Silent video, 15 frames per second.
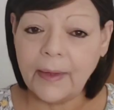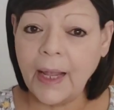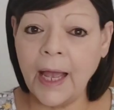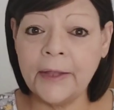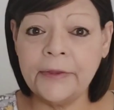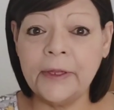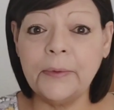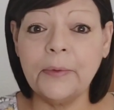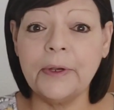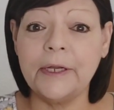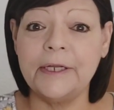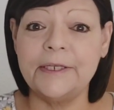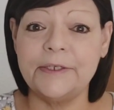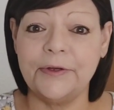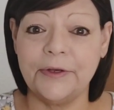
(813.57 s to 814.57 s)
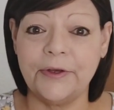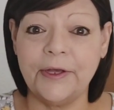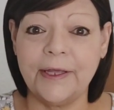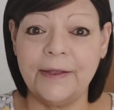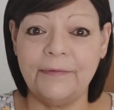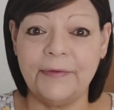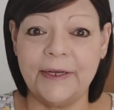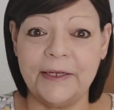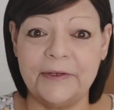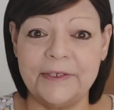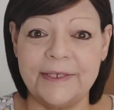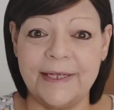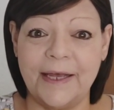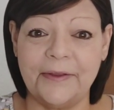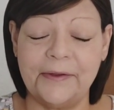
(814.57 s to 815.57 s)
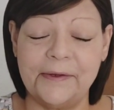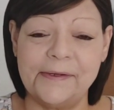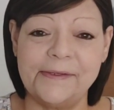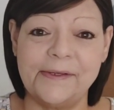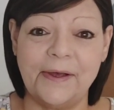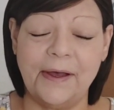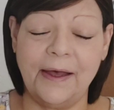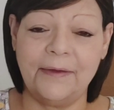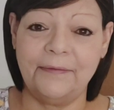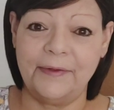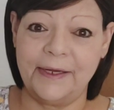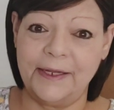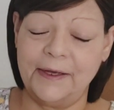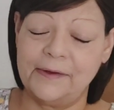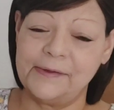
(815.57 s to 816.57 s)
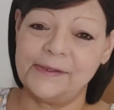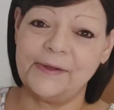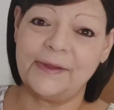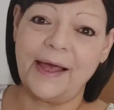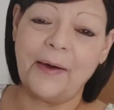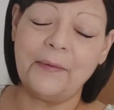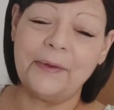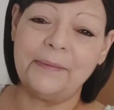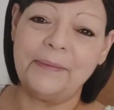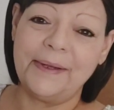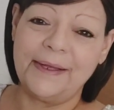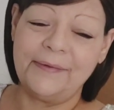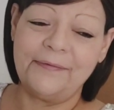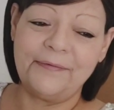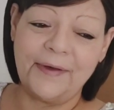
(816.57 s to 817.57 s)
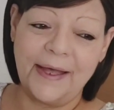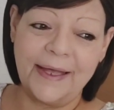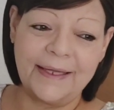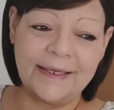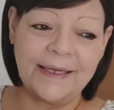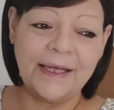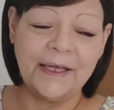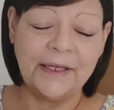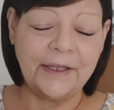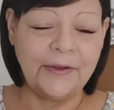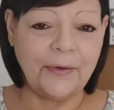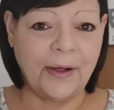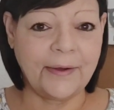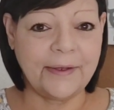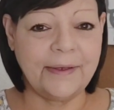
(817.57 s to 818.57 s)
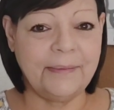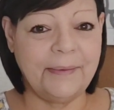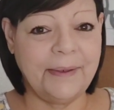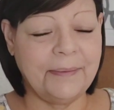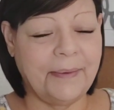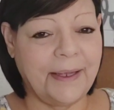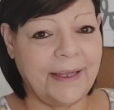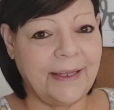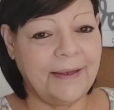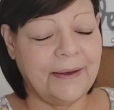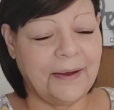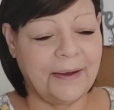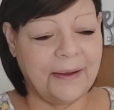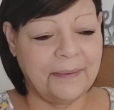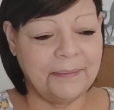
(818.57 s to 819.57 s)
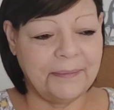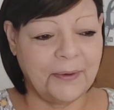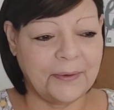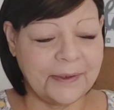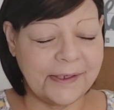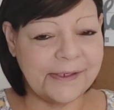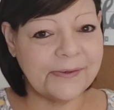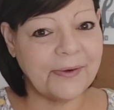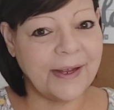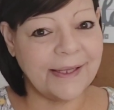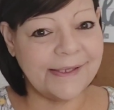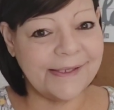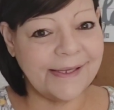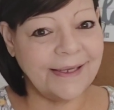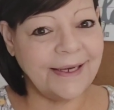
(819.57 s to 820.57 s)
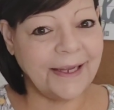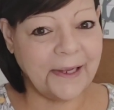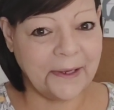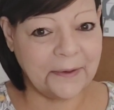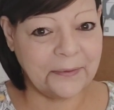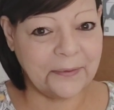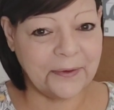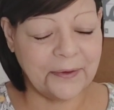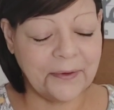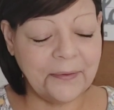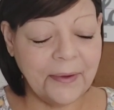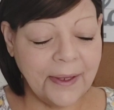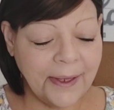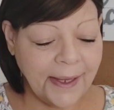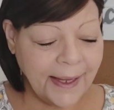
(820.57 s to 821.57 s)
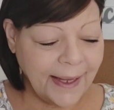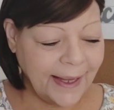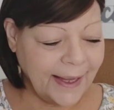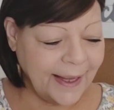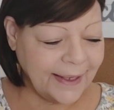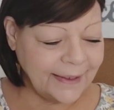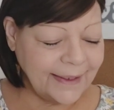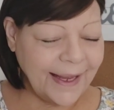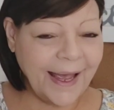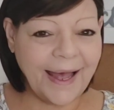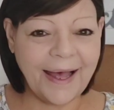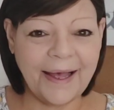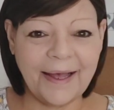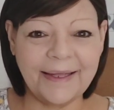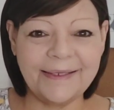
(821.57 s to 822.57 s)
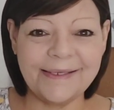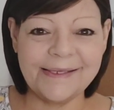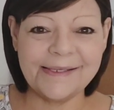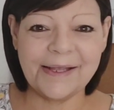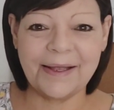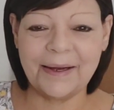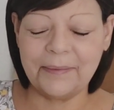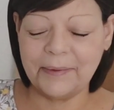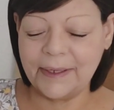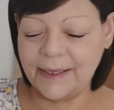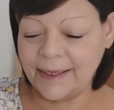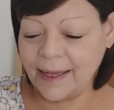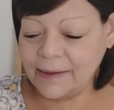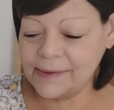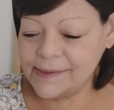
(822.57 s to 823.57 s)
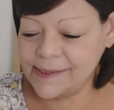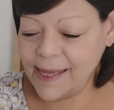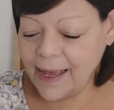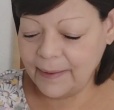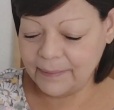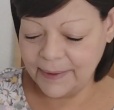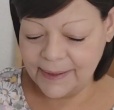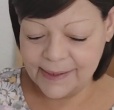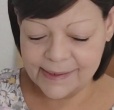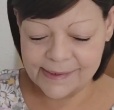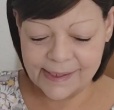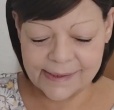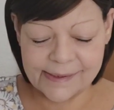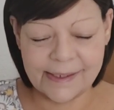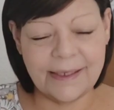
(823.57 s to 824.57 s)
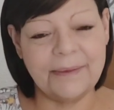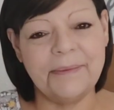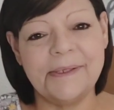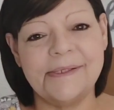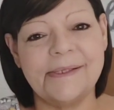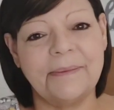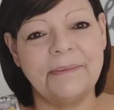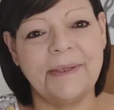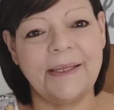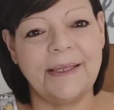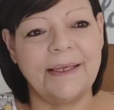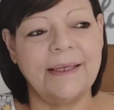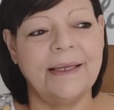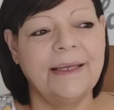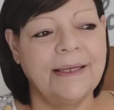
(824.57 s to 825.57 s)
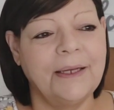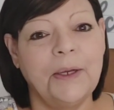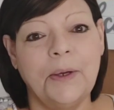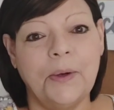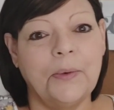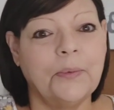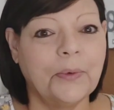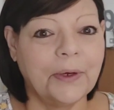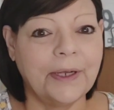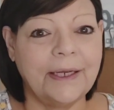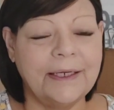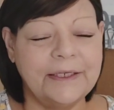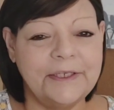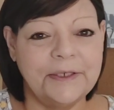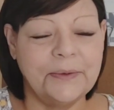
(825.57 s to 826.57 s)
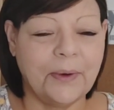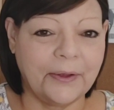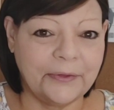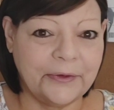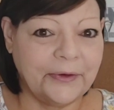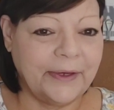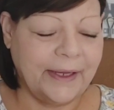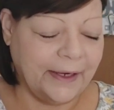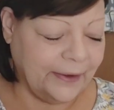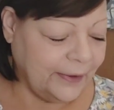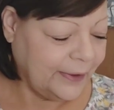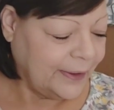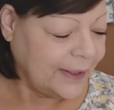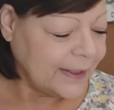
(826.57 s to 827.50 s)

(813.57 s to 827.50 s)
I think we're going to do a cooking video together uh, video. So that would be fun. You all can meet my um, oldest grandson, Andrew. And yeah, I just thought I would announce that because that's going to be something we're going to do while they're here.